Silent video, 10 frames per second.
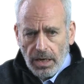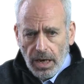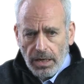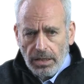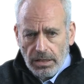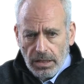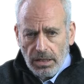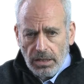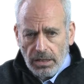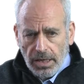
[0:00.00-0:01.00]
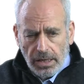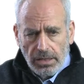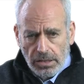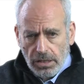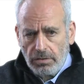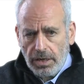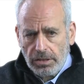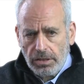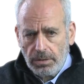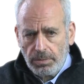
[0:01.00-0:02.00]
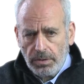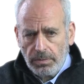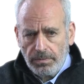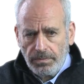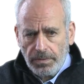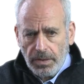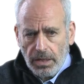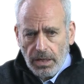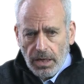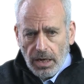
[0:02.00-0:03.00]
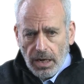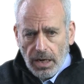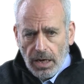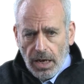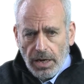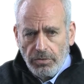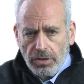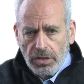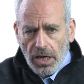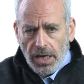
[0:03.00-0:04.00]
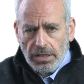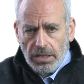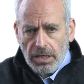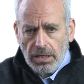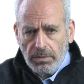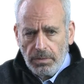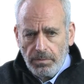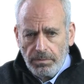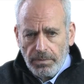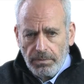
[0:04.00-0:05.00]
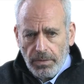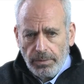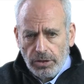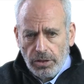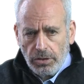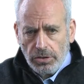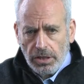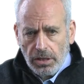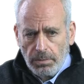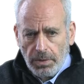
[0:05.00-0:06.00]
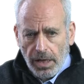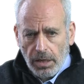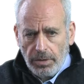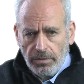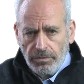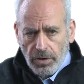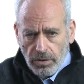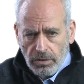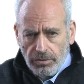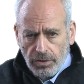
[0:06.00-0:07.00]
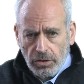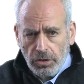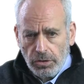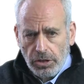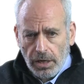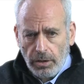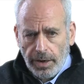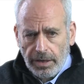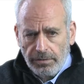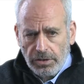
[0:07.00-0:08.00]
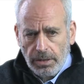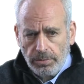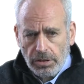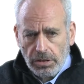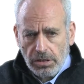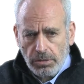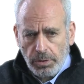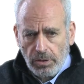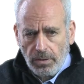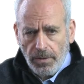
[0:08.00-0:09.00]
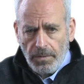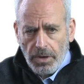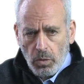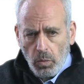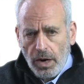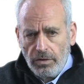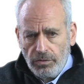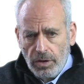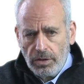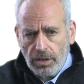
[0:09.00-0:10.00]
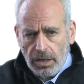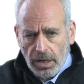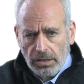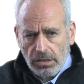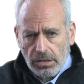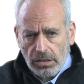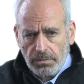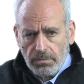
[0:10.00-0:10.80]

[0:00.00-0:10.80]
And indeed, that is the crux of the problem. 119 members of the New Zealand Parliament voted for the new psychoactive substances bill, 1 voted against.